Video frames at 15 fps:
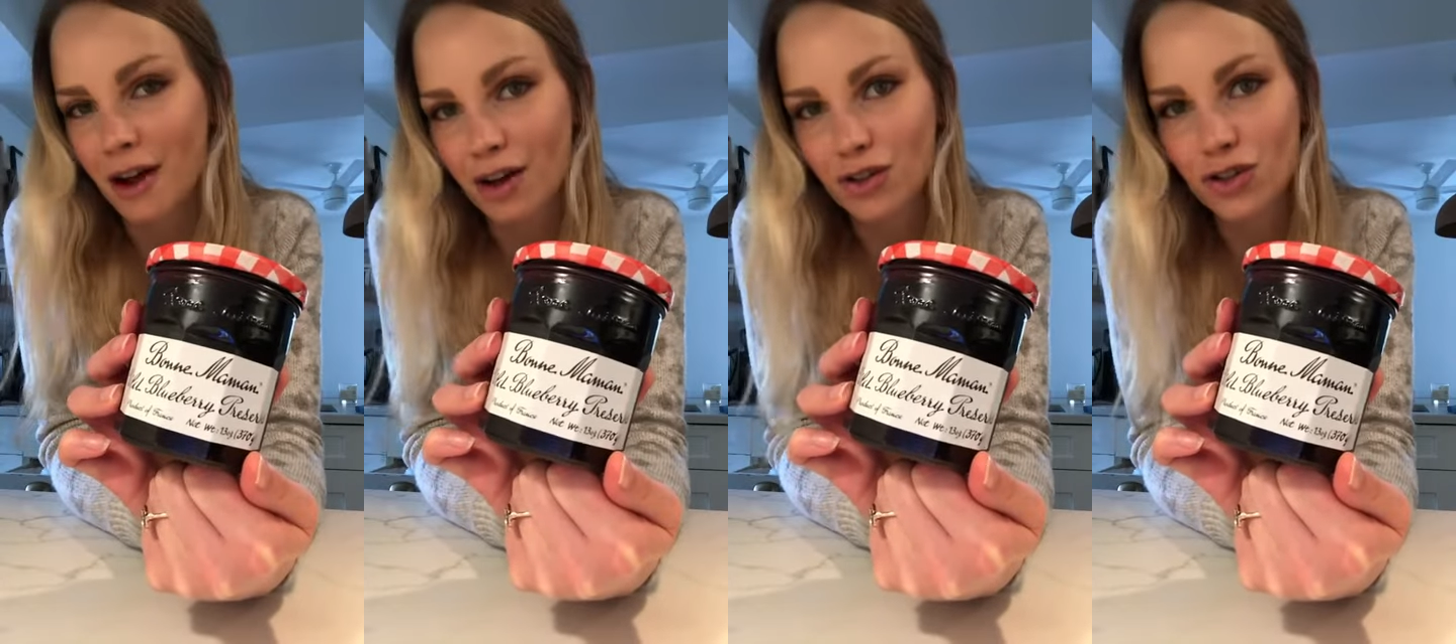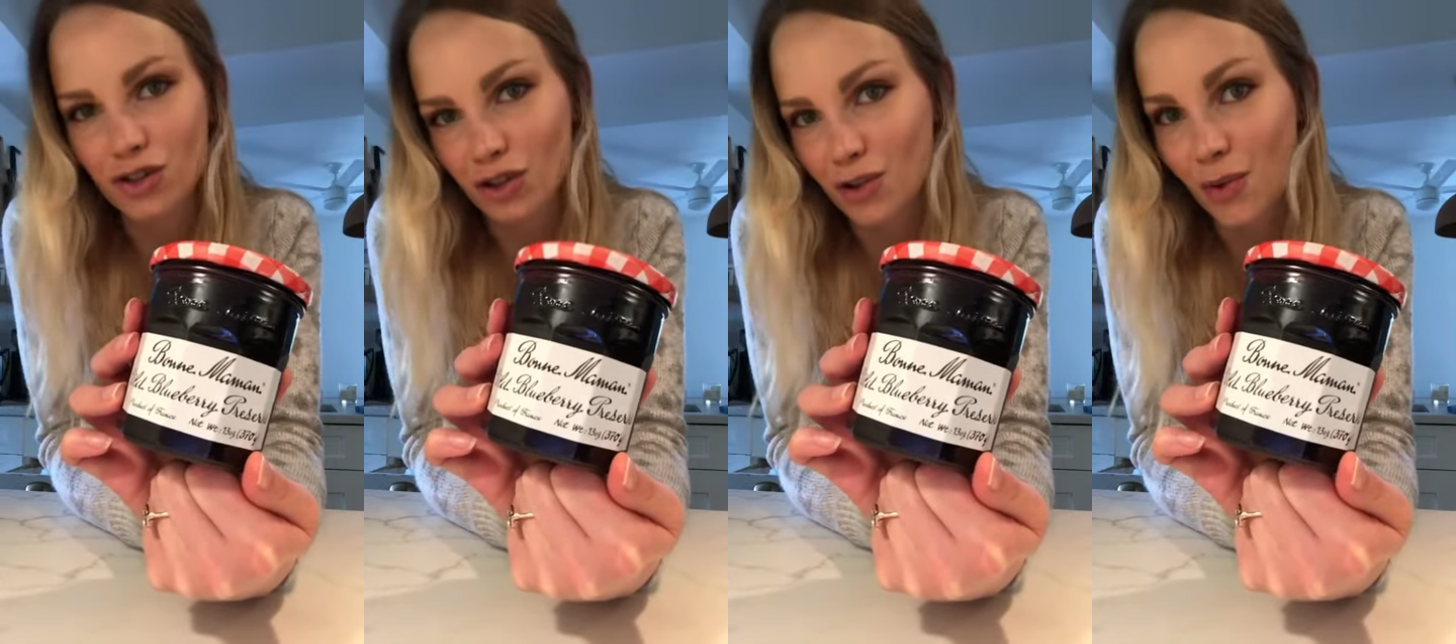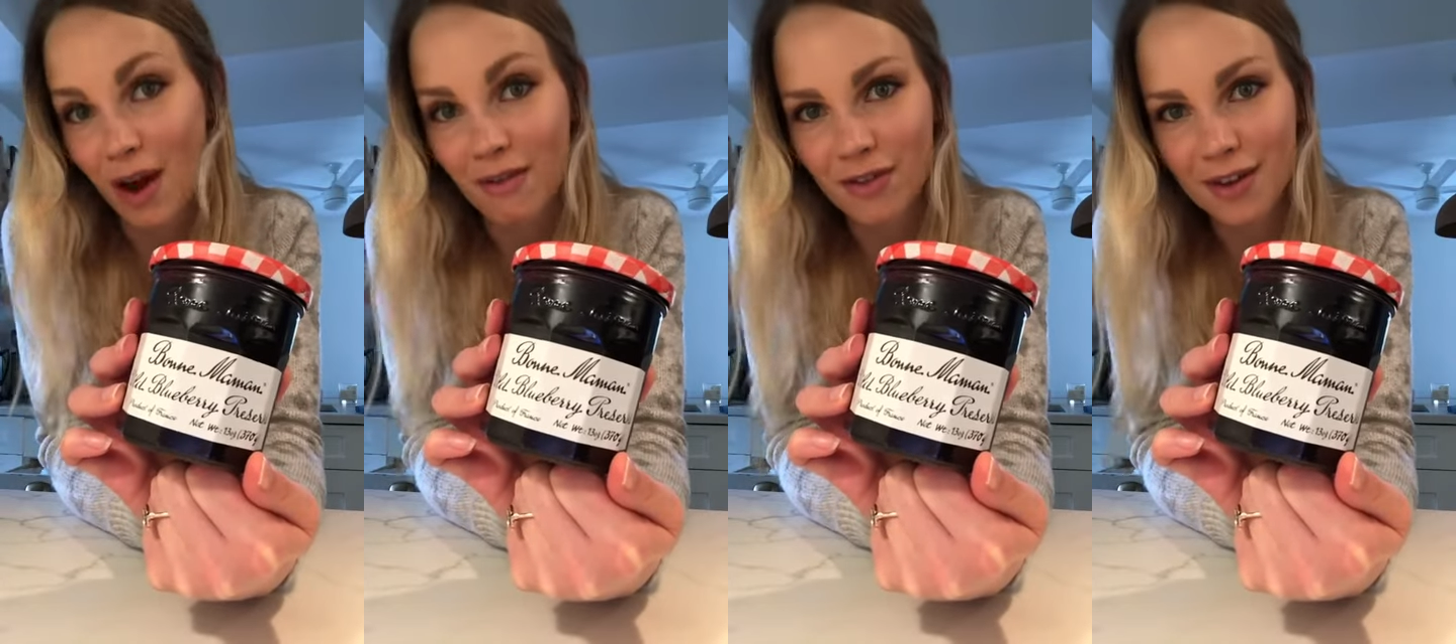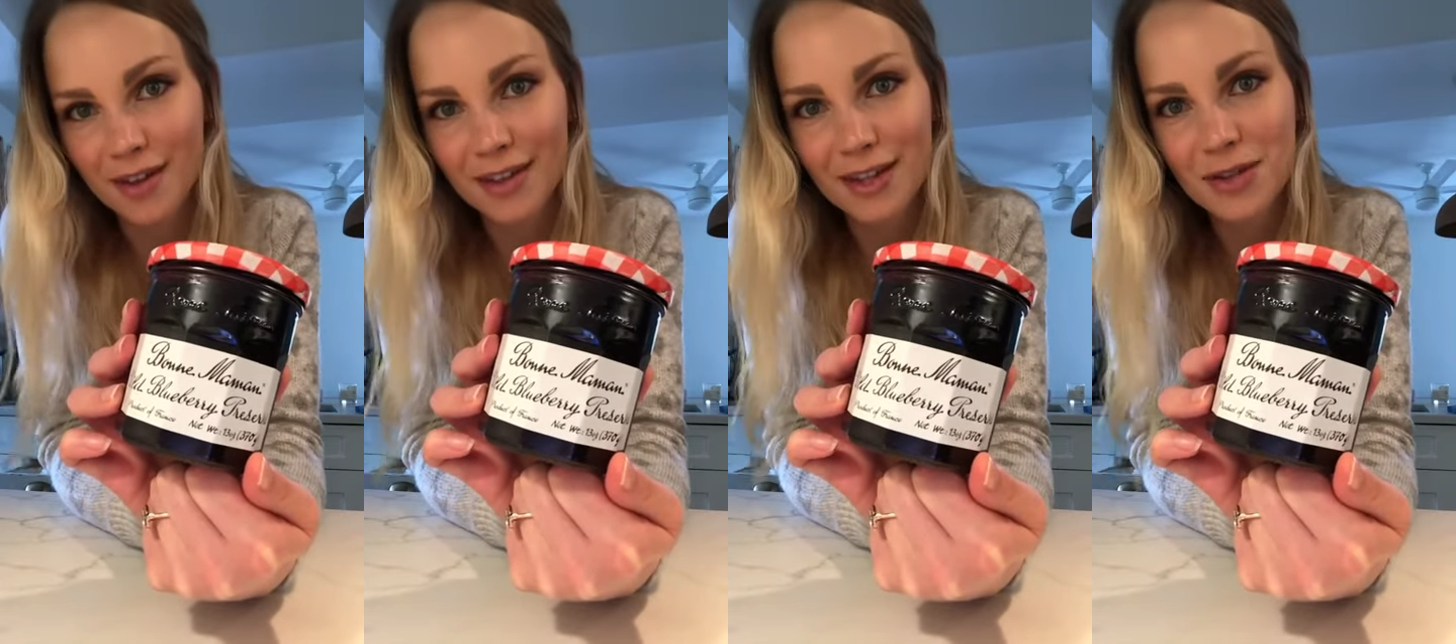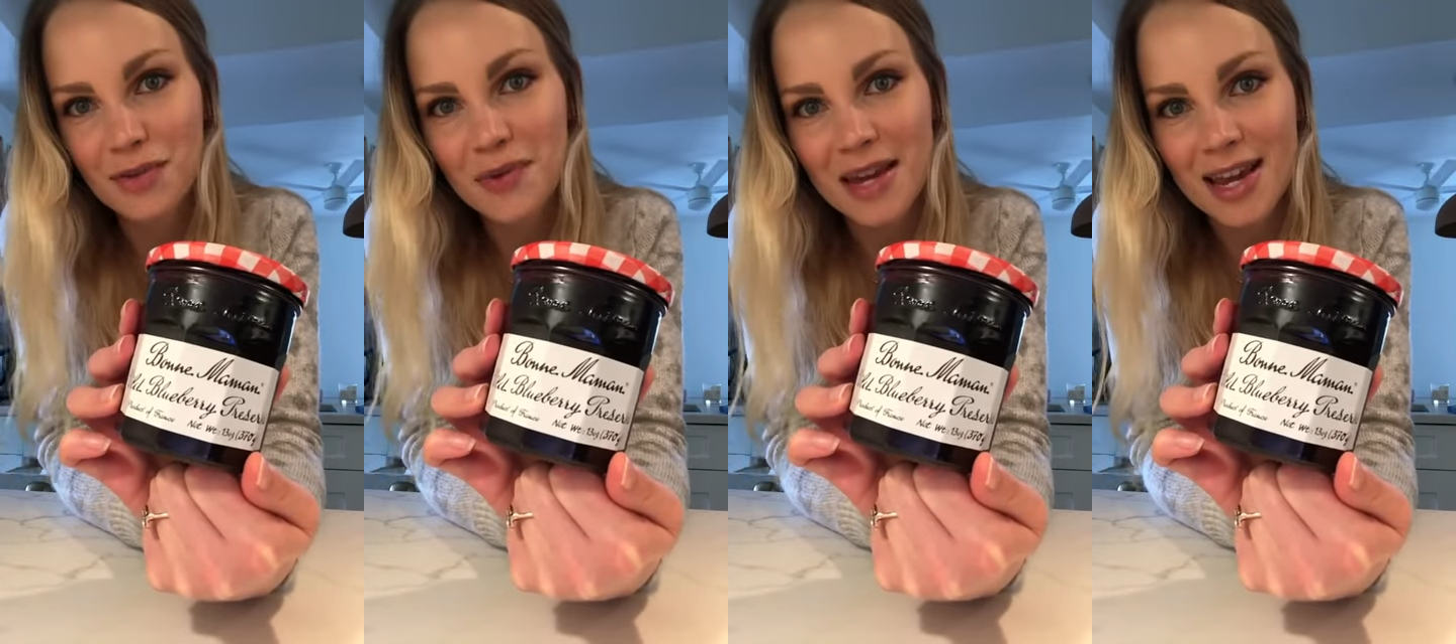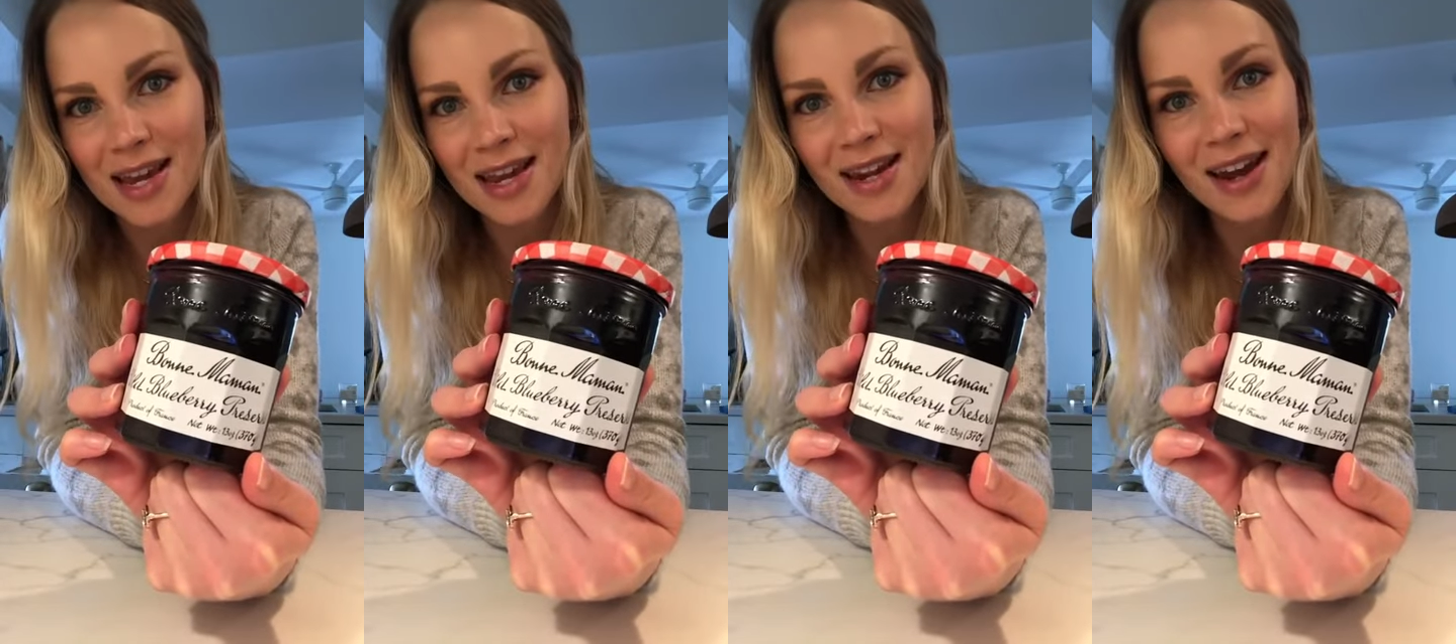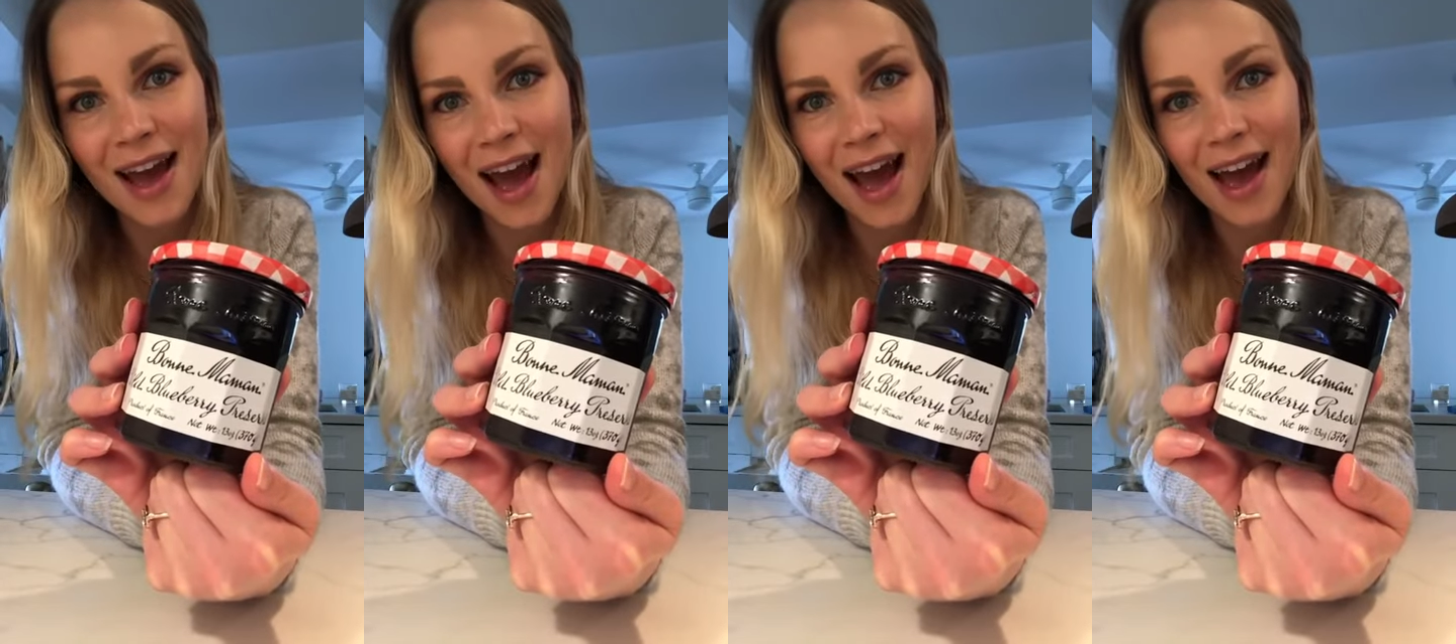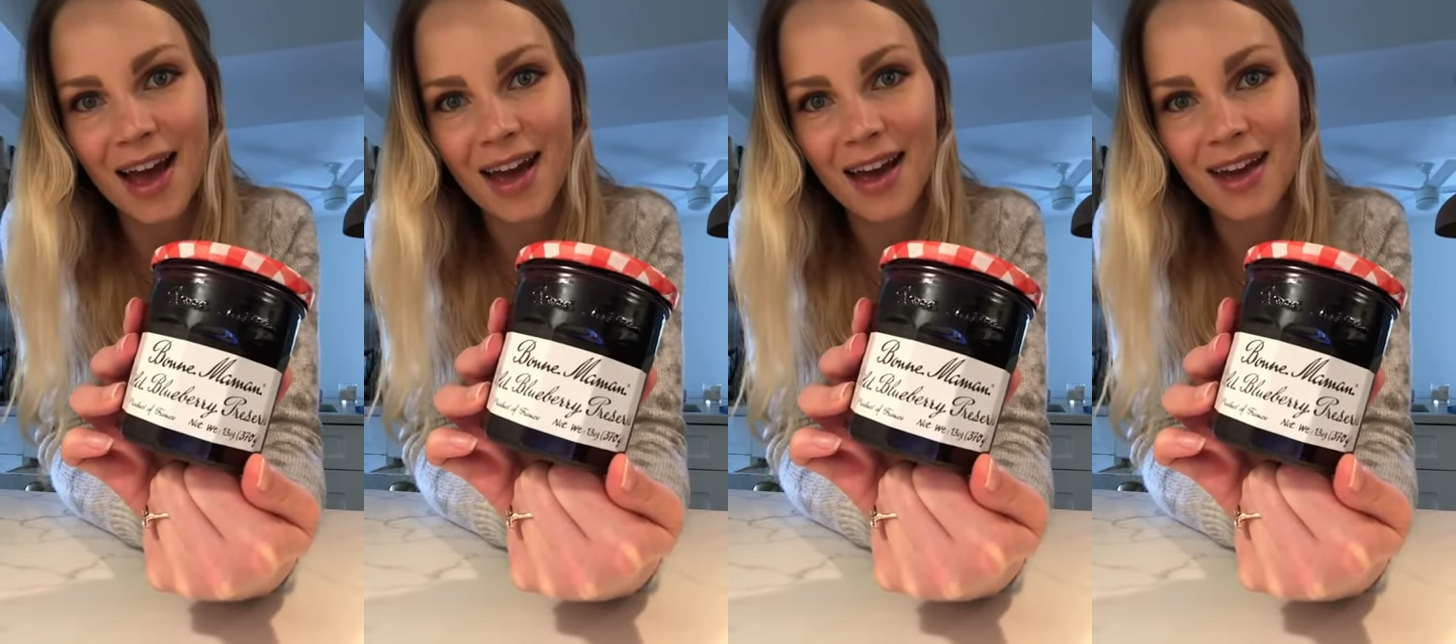I'll show you everything you need
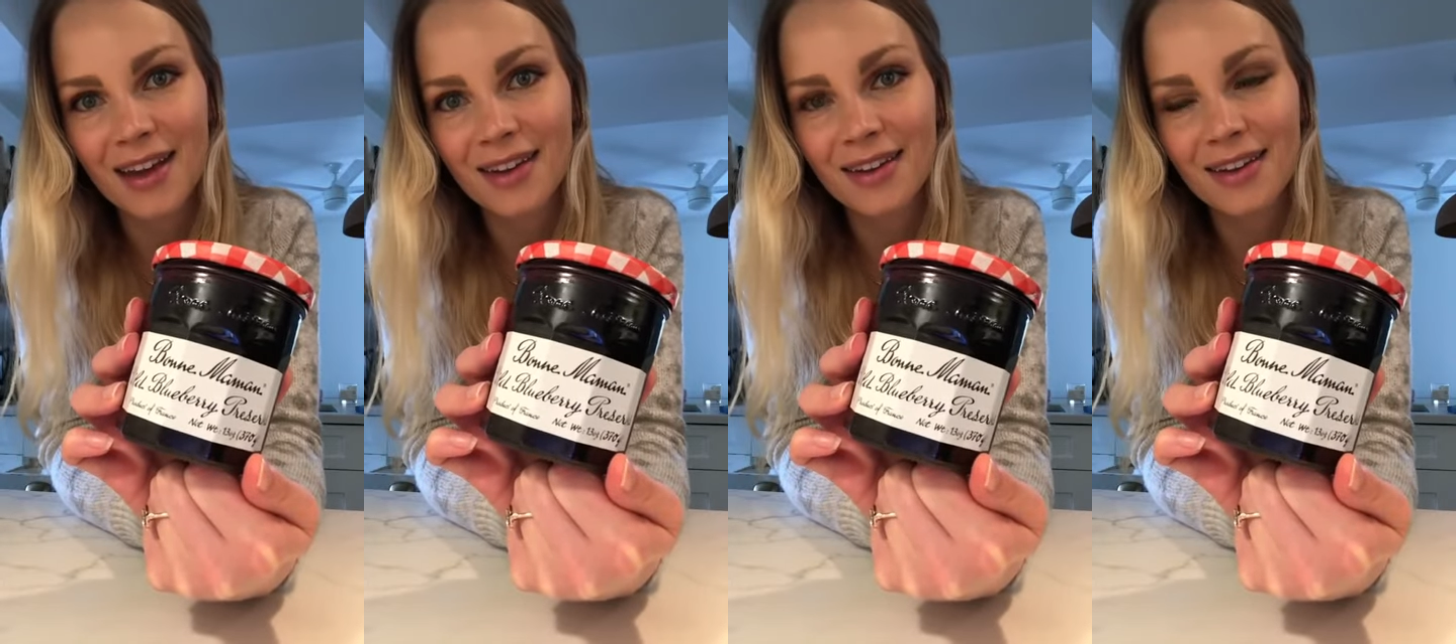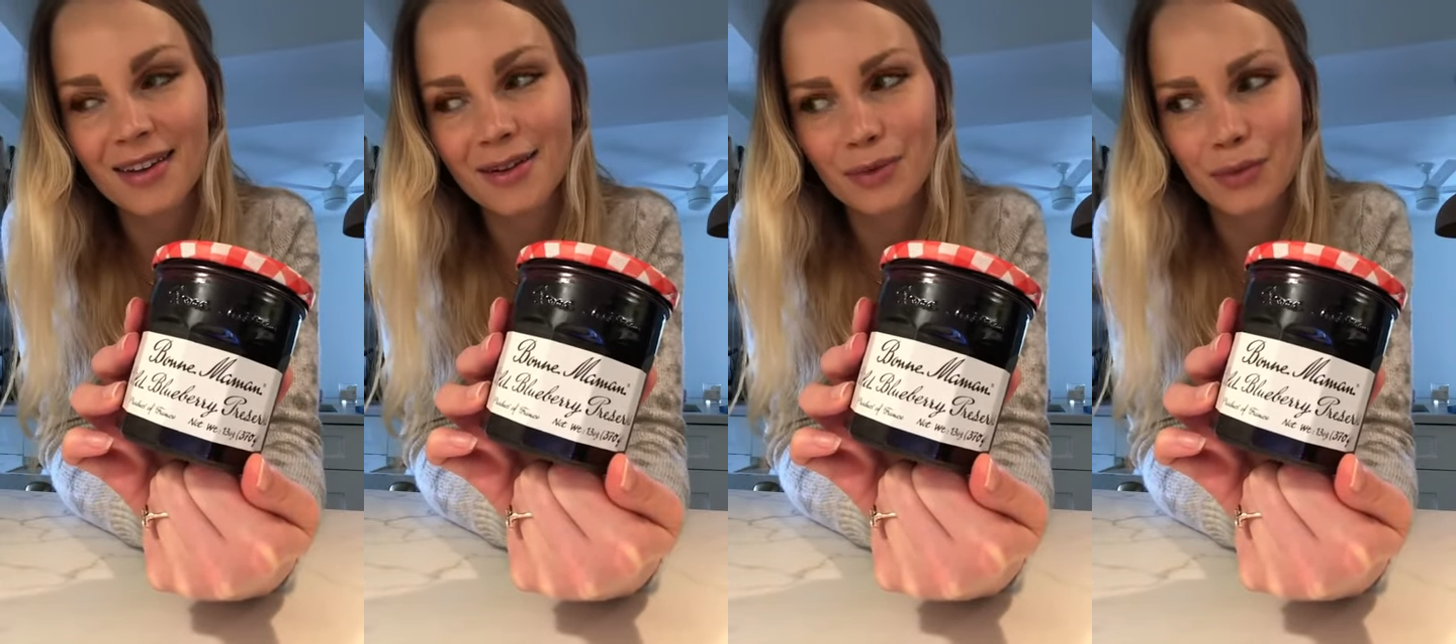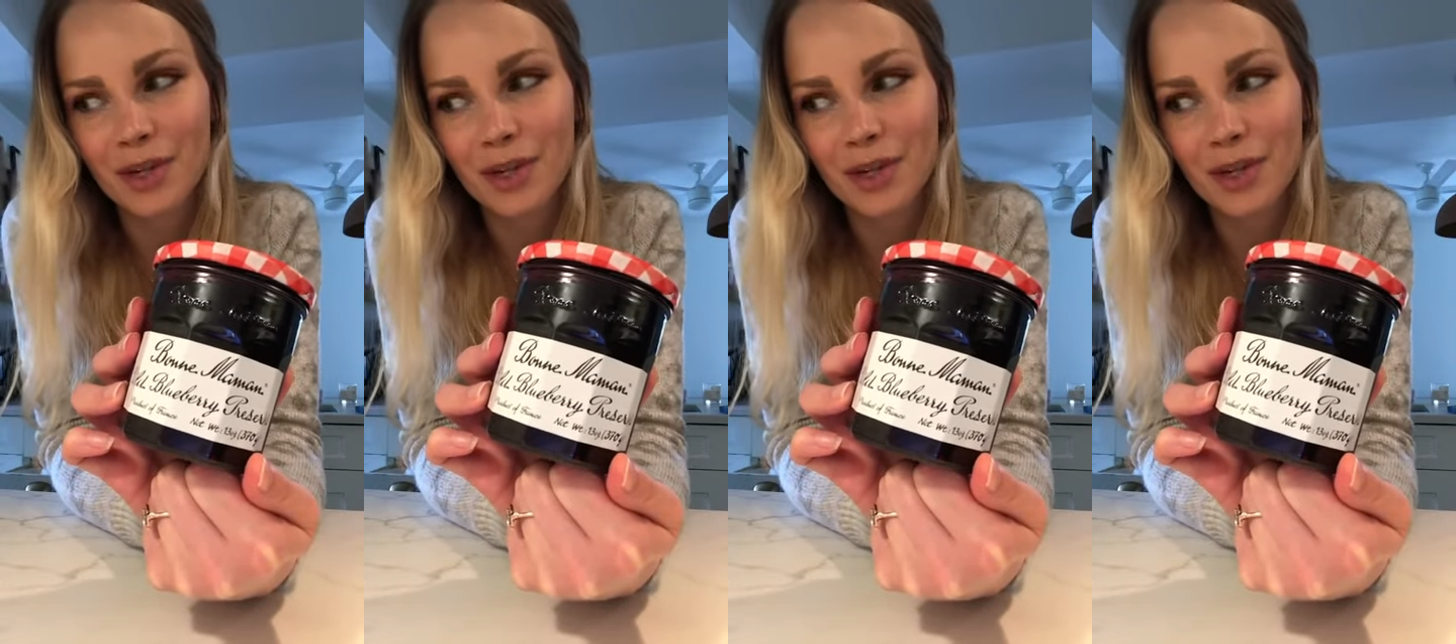and